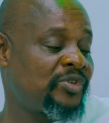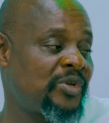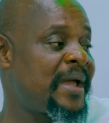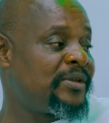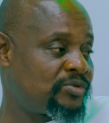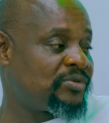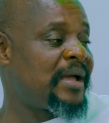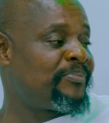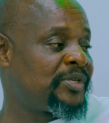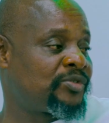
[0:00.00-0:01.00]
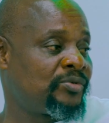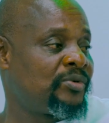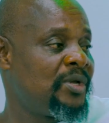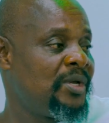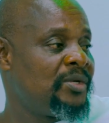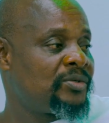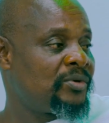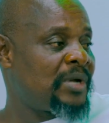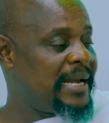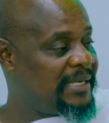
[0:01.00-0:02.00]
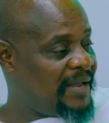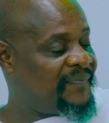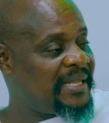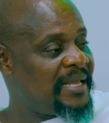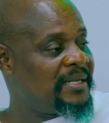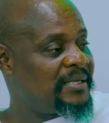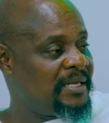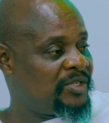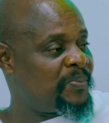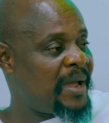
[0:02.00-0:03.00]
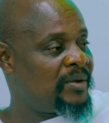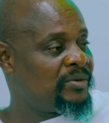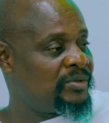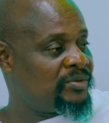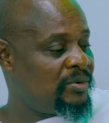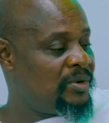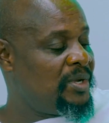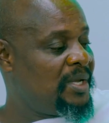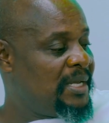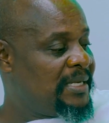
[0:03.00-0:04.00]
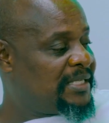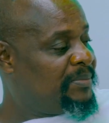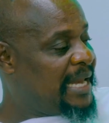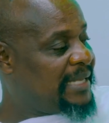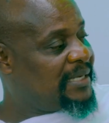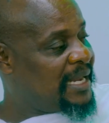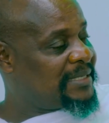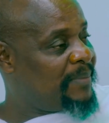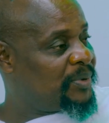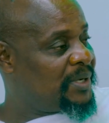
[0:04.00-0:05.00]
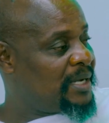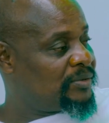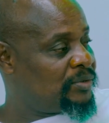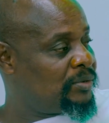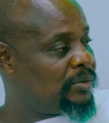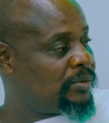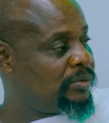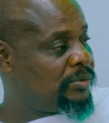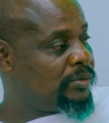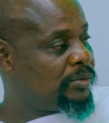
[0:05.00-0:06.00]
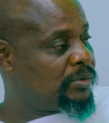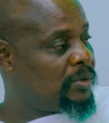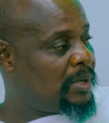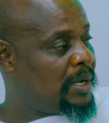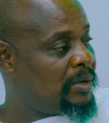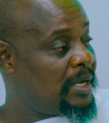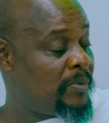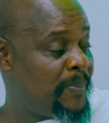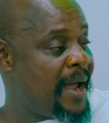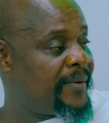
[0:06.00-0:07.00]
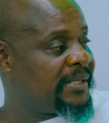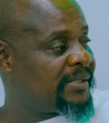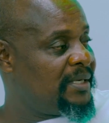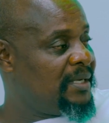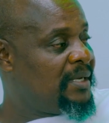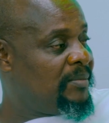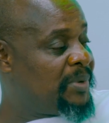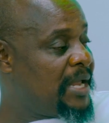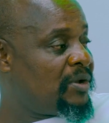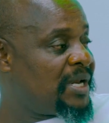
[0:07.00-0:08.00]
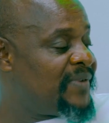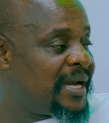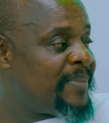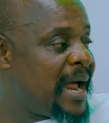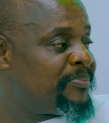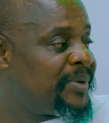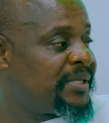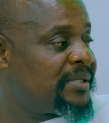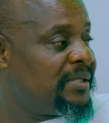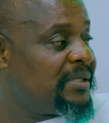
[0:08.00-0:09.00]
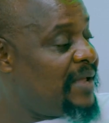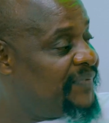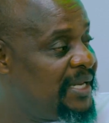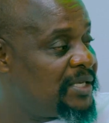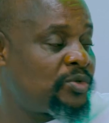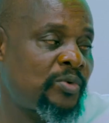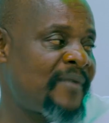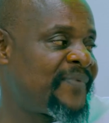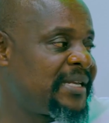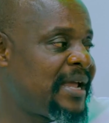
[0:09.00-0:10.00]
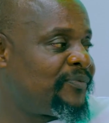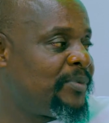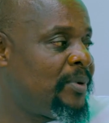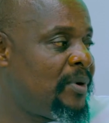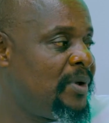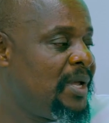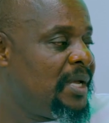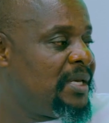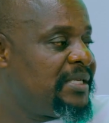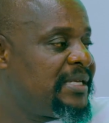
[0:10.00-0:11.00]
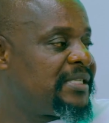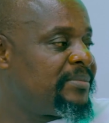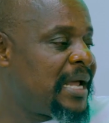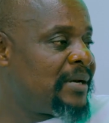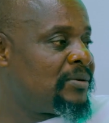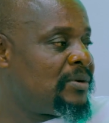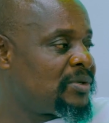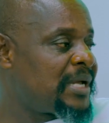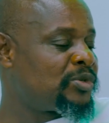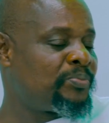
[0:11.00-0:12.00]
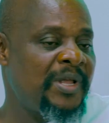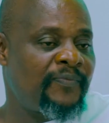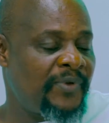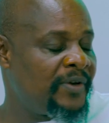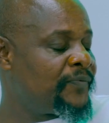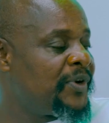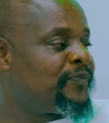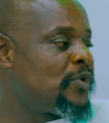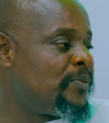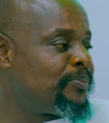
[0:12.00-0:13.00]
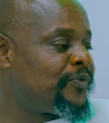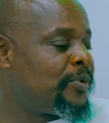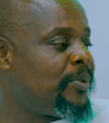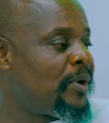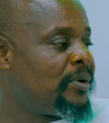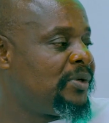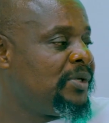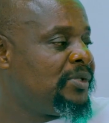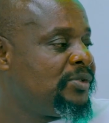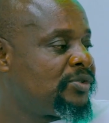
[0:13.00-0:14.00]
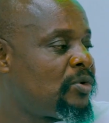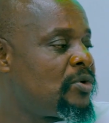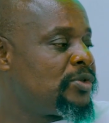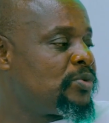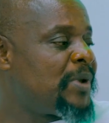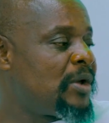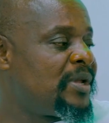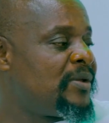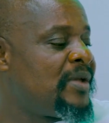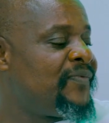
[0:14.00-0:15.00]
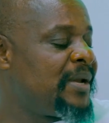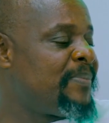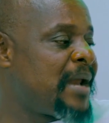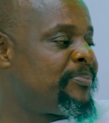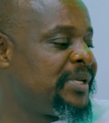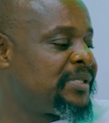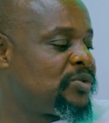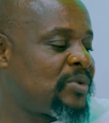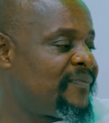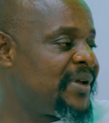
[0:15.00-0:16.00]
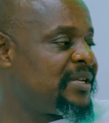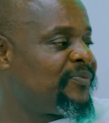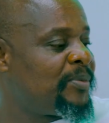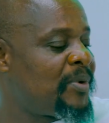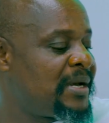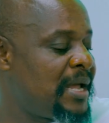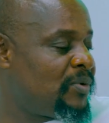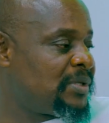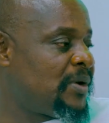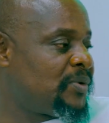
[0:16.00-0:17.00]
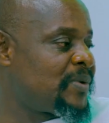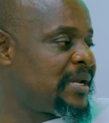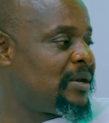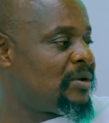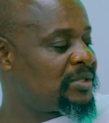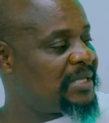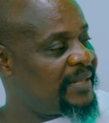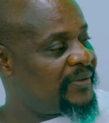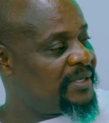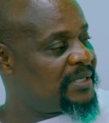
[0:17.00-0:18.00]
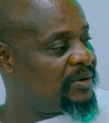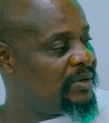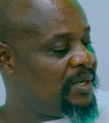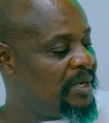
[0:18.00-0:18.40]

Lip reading: So they were used to that pitch too. So, and it affected the Super Eagles. So similar thing has happened down to Orlando Pirates, playing on a very bad pitch, definitely to affect their football. This is a team that knows how to play free-flowing football. So going to play on a very bad pitch, it will affect the football, and that was why they lost that 3-0.